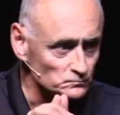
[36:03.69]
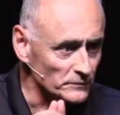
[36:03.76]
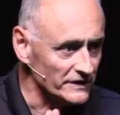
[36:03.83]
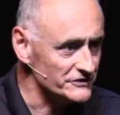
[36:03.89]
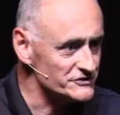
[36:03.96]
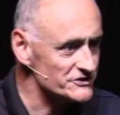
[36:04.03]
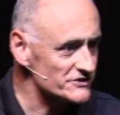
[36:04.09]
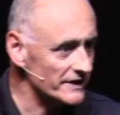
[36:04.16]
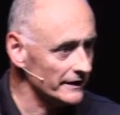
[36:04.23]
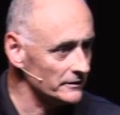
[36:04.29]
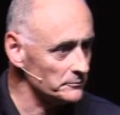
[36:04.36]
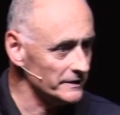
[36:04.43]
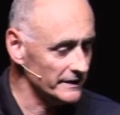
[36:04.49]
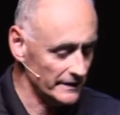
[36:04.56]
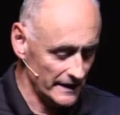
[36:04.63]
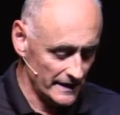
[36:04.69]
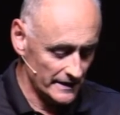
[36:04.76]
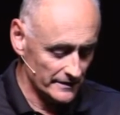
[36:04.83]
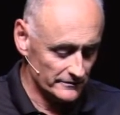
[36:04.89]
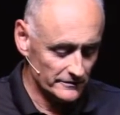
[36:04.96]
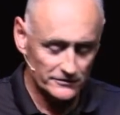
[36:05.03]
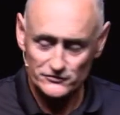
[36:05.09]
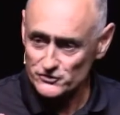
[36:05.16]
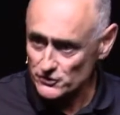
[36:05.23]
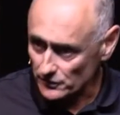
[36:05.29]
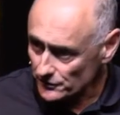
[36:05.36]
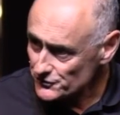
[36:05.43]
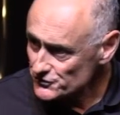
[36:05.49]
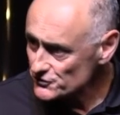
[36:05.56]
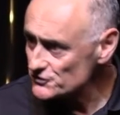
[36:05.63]
But it just can't be at
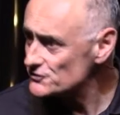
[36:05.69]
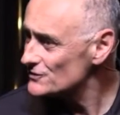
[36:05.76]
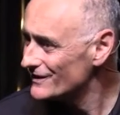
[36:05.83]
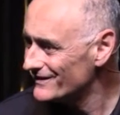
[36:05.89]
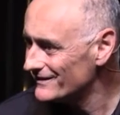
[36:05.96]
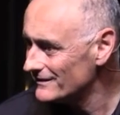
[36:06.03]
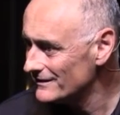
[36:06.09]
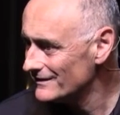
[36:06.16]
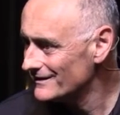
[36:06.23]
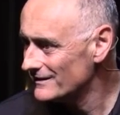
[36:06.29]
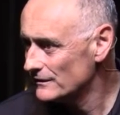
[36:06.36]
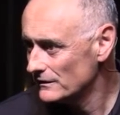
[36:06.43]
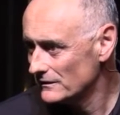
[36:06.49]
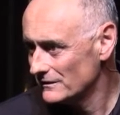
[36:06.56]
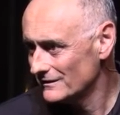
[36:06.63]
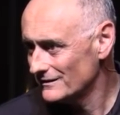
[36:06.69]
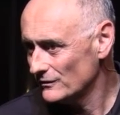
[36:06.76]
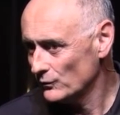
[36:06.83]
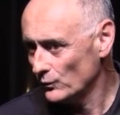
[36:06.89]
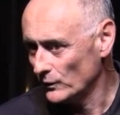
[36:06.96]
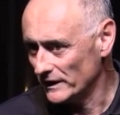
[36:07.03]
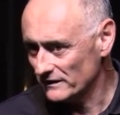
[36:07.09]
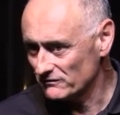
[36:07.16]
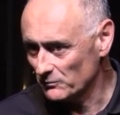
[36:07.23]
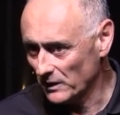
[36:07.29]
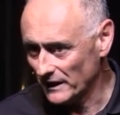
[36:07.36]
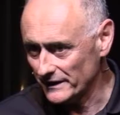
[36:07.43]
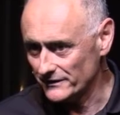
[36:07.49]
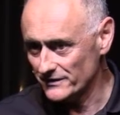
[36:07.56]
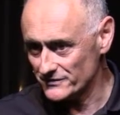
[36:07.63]
church when
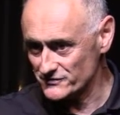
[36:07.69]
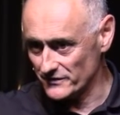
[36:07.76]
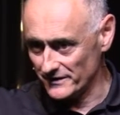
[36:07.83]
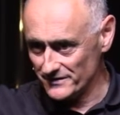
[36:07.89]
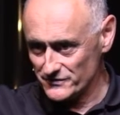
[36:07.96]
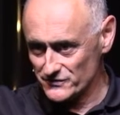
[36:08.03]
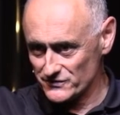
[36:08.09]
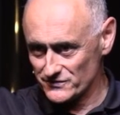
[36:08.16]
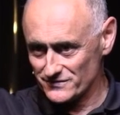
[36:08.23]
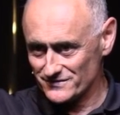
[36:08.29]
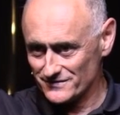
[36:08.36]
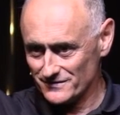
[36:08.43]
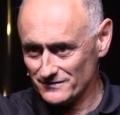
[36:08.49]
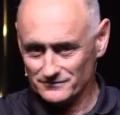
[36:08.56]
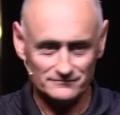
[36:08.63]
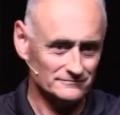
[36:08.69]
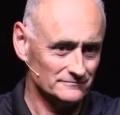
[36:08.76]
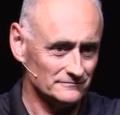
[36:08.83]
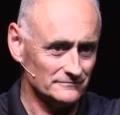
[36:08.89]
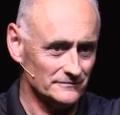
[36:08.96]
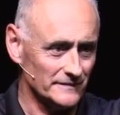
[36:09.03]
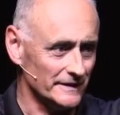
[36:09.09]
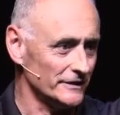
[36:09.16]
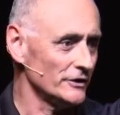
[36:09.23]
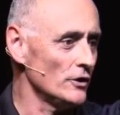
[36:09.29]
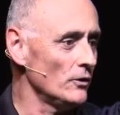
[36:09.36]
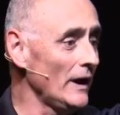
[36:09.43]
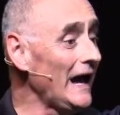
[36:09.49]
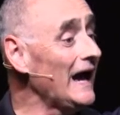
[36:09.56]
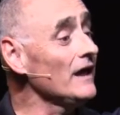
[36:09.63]
everybody does this and
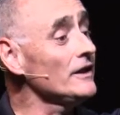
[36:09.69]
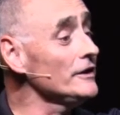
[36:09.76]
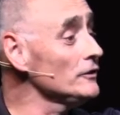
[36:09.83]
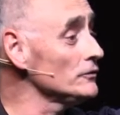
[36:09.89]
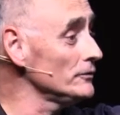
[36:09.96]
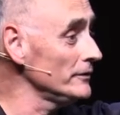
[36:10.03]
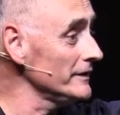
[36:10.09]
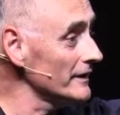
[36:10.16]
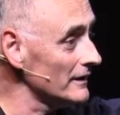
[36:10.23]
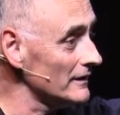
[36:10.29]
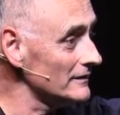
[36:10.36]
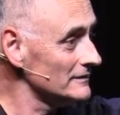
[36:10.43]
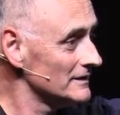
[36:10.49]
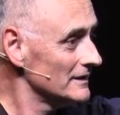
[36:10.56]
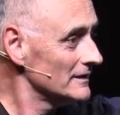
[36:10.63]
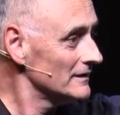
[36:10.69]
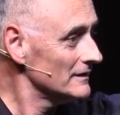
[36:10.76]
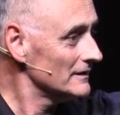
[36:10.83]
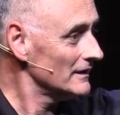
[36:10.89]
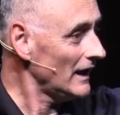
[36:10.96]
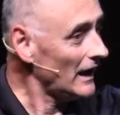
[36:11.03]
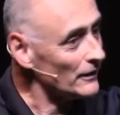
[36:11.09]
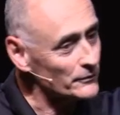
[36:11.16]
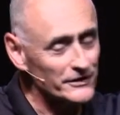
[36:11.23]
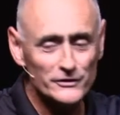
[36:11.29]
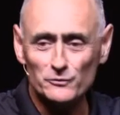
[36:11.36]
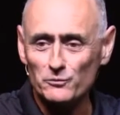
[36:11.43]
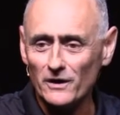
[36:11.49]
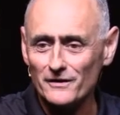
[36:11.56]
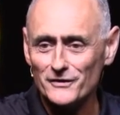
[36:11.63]
go, Hallelujah. How are
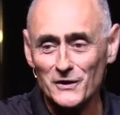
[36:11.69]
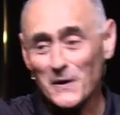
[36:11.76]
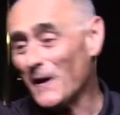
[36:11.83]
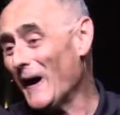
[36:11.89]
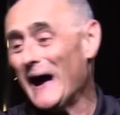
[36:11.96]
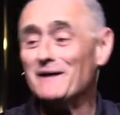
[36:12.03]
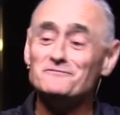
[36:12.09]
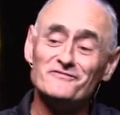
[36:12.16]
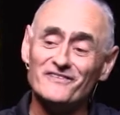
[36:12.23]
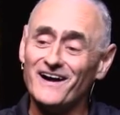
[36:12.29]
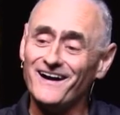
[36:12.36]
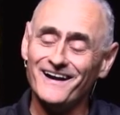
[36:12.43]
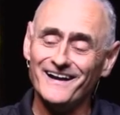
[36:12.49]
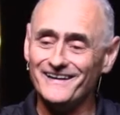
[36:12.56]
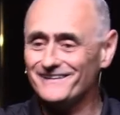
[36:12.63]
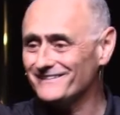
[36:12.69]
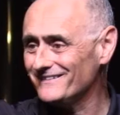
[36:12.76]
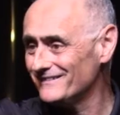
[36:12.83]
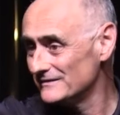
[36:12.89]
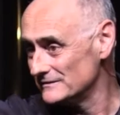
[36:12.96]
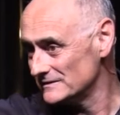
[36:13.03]
you, brother? Oh, I'm fine.